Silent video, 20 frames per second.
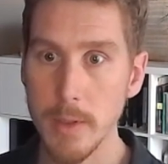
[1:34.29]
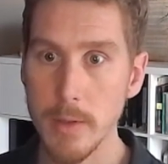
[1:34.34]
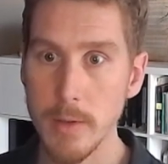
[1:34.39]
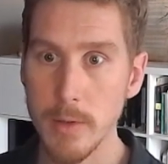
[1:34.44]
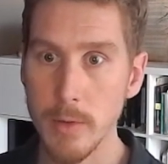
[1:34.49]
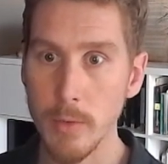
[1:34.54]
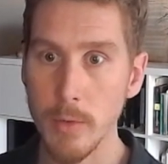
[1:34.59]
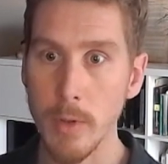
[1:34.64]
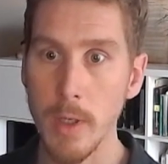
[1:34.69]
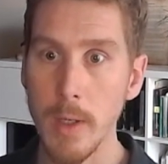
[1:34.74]

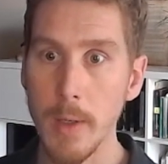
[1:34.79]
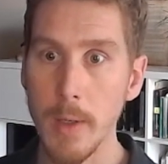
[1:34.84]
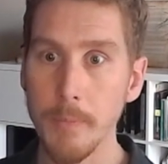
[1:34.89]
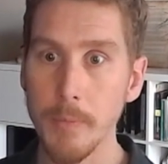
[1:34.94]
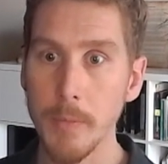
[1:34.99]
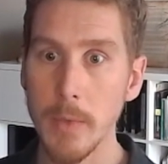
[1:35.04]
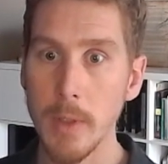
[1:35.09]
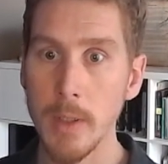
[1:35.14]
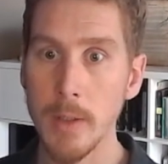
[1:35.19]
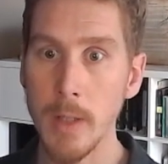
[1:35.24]
So
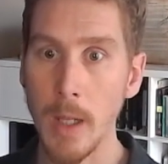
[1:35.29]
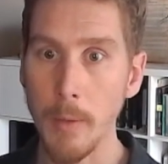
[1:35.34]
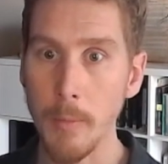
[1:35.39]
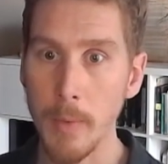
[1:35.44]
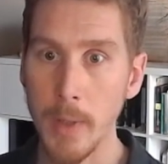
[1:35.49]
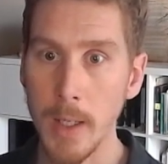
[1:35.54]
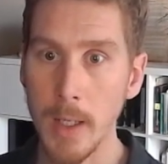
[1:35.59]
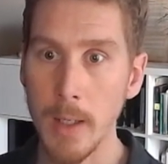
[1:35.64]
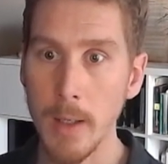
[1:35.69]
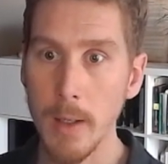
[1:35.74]
in that
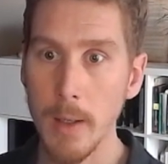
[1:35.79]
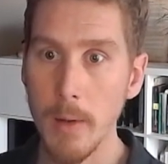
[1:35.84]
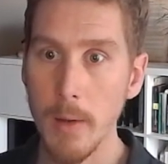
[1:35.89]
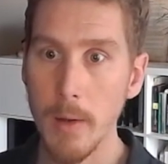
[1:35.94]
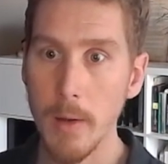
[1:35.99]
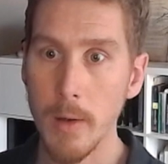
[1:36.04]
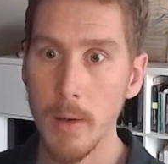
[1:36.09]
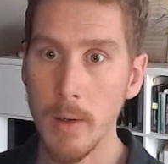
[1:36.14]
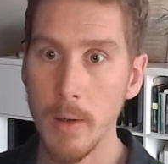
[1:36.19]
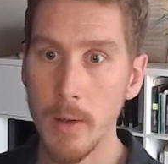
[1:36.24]
way,
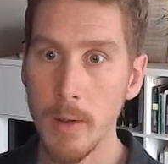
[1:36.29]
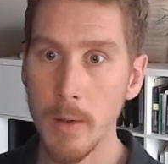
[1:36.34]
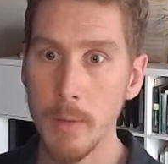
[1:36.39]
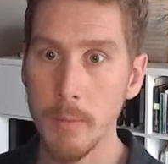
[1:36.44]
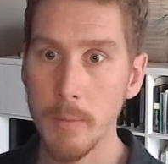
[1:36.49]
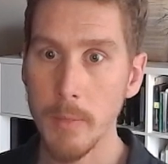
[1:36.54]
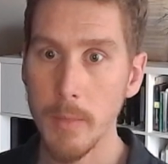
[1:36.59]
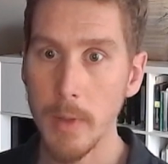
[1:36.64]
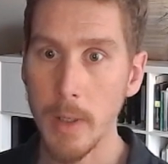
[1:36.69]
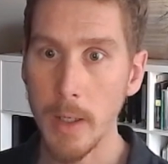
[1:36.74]

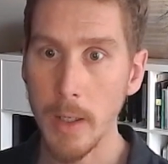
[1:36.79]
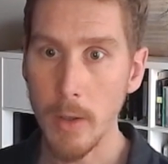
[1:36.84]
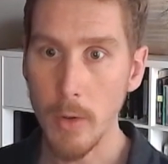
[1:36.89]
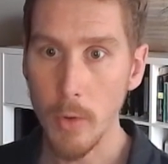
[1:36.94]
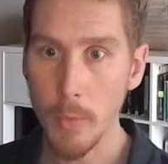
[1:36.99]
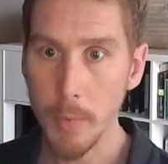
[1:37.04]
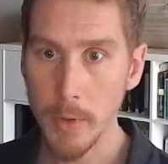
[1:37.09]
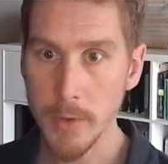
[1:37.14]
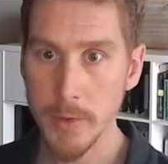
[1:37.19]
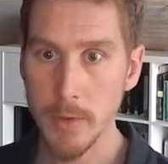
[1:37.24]
I
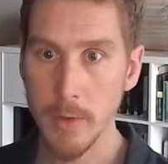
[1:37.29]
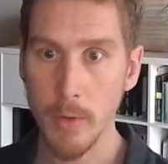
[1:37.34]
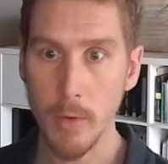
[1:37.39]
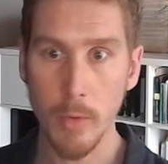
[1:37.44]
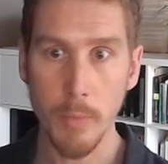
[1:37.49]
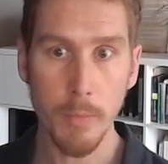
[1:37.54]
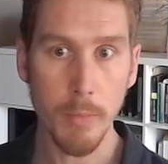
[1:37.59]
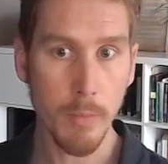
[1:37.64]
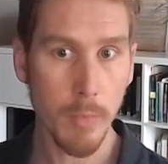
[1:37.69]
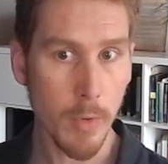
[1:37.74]
hope also the
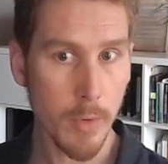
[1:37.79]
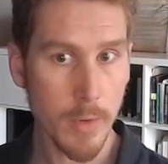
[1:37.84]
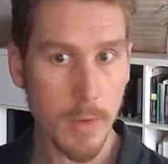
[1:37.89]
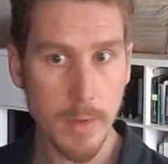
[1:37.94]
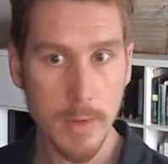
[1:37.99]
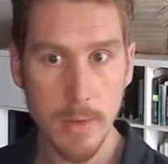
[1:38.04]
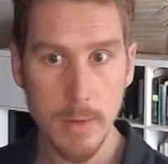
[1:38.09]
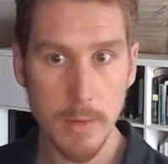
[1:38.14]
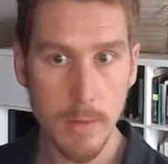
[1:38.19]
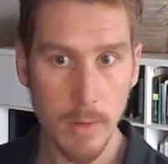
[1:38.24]
open book
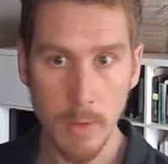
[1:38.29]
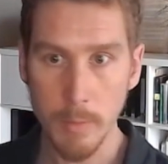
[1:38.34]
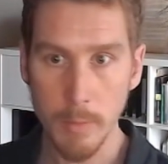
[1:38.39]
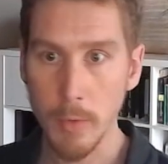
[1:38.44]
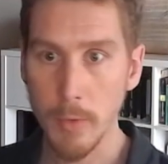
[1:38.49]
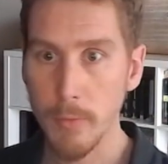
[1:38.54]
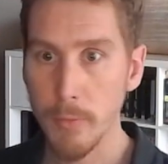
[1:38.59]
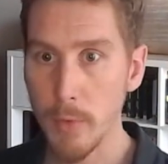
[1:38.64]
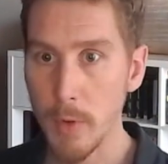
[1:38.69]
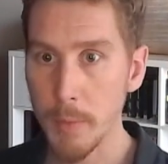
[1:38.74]

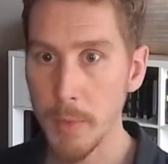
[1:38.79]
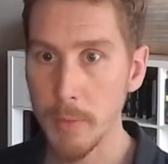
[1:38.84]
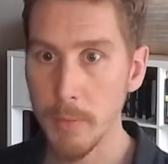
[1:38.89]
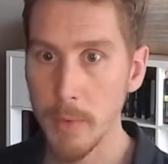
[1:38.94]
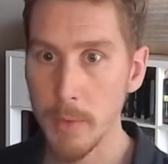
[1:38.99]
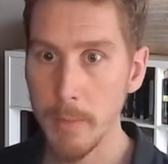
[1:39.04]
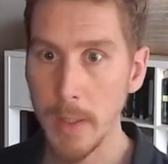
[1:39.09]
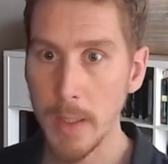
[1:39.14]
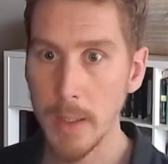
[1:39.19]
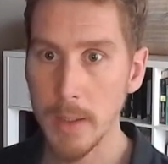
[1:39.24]
format will
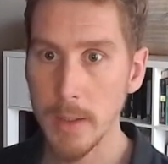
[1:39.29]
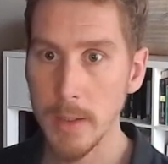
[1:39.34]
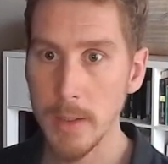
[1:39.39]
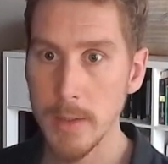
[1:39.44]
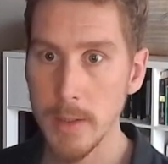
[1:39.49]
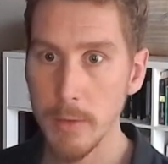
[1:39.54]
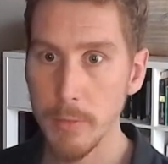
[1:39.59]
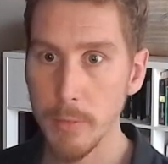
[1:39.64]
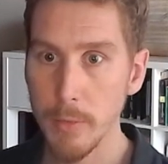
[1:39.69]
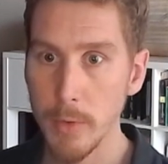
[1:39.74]
make it
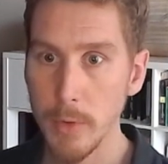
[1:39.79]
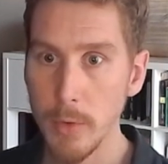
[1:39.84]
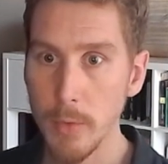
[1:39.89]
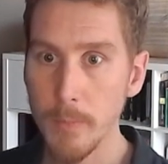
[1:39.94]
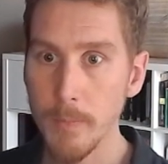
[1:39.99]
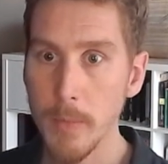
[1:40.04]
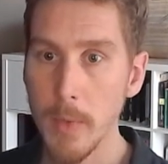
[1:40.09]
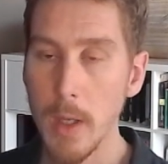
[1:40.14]
easier for you.